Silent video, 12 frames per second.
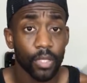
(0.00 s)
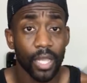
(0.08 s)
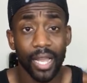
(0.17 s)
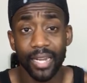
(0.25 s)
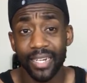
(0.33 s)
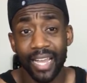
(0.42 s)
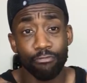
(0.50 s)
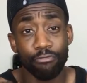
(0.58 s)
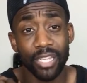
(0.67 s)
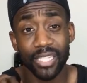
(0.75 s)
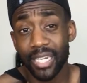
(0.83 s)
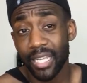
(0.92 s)
And that
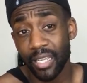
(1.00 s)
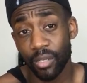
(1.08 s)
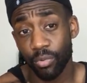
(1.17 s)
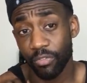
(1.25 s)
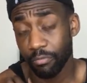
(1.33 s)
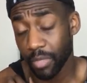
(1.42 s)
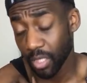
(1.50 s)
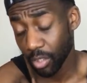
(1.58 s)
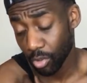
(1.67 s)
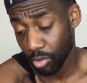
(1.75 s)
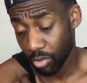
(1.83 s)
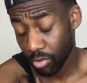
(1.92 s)
resonated with me, you
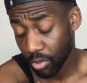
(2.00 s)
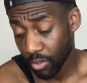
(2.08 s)
know,